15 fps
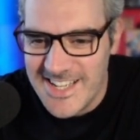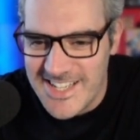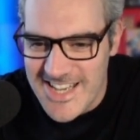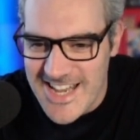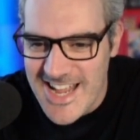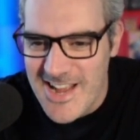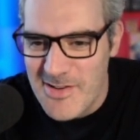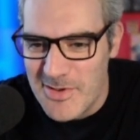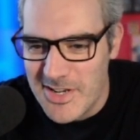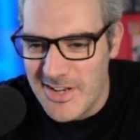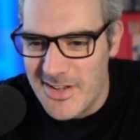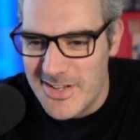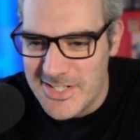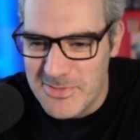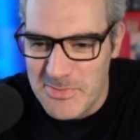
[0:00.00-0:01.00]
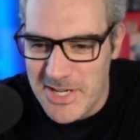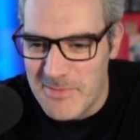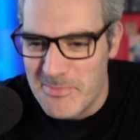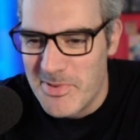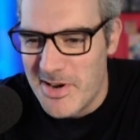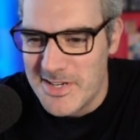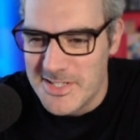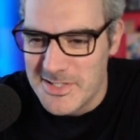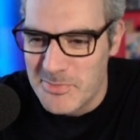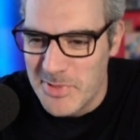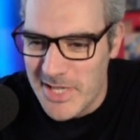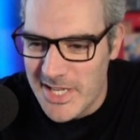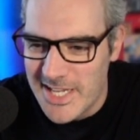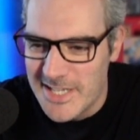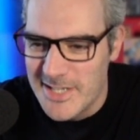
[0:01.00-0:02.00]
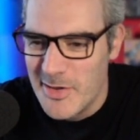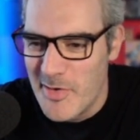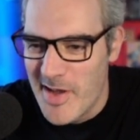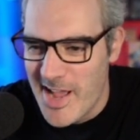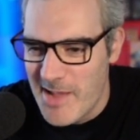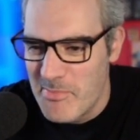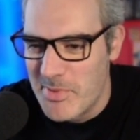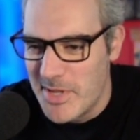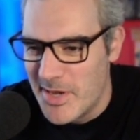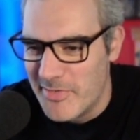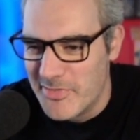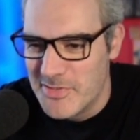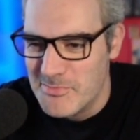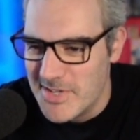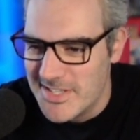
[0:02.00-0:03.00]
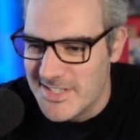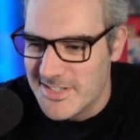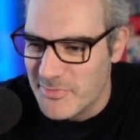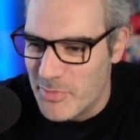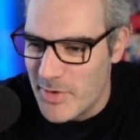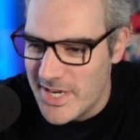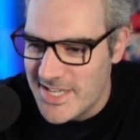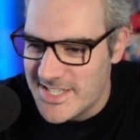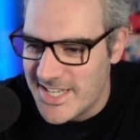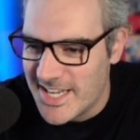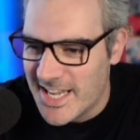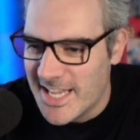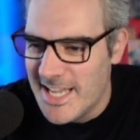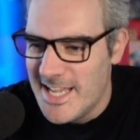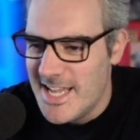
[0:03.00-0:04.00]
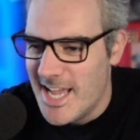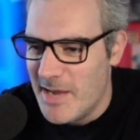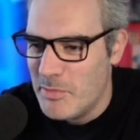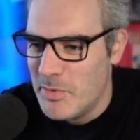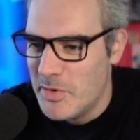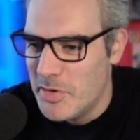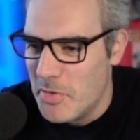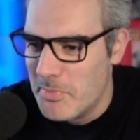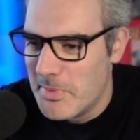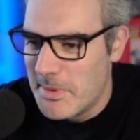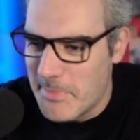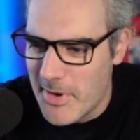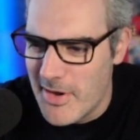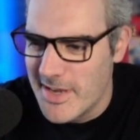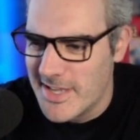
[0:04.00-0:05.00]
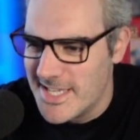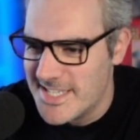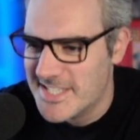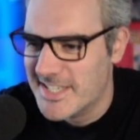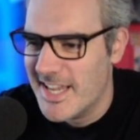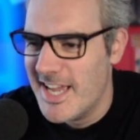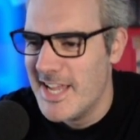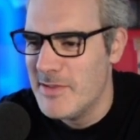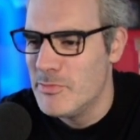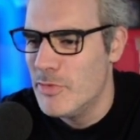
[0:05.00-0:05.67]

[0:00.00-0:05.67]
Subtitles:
Now a last minute bug has appeared. Not happy after months of waiting, and will not be buying this game.